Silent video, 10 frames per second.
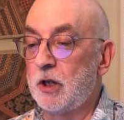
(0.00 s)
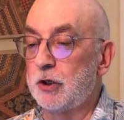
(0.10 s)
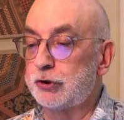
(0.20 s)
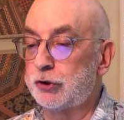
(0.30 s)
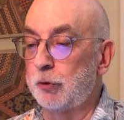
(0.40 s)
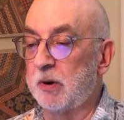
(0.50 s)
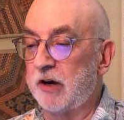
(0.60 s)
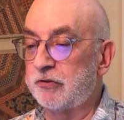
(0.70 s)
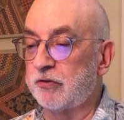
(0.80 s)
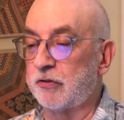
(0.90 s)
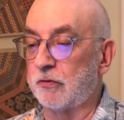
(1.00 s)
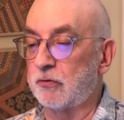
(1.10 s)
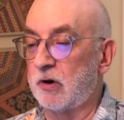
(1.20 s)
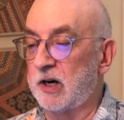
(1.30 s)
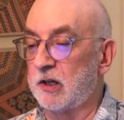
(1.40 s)
shoeboxes of
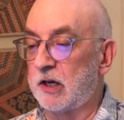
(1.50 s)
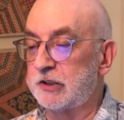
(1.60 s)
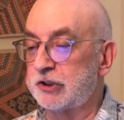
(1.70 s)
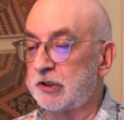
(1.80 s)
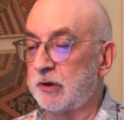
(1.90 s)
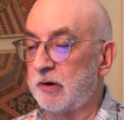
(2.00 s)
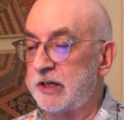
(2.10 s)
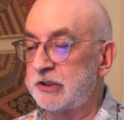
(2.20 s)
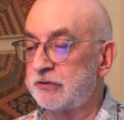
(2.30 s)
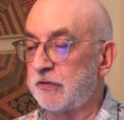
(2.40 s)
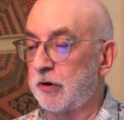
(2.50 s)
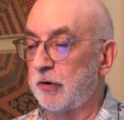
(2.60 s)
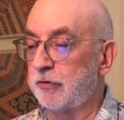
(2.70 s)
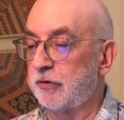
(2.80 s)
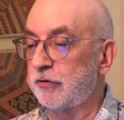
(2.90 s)
chronologically arranged
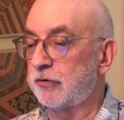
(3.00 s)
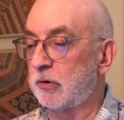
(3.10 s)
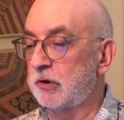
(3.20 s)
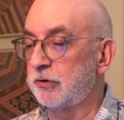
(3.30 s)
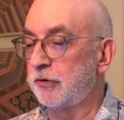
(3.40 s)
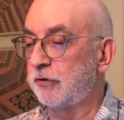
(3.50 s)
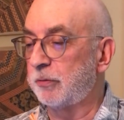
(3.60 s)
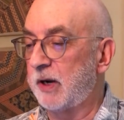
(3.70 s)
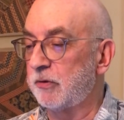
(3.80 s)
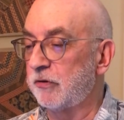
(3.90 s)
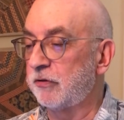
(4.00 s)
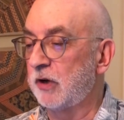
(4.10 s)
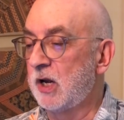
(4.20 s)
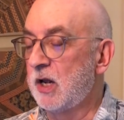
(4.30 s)
photos, historical newspapers,